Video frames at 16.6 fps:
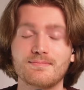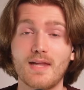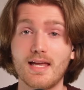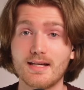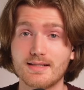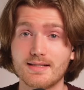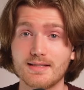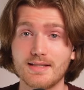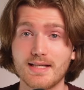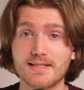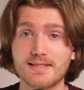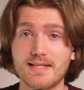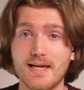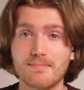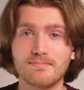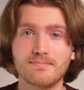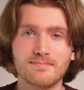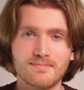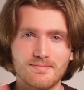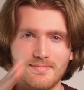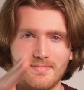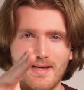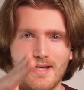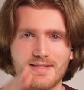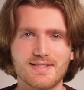And until next time,
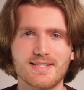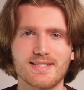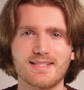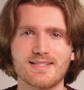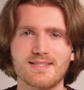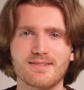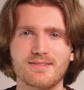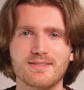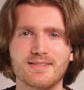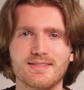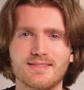I'll see you soon.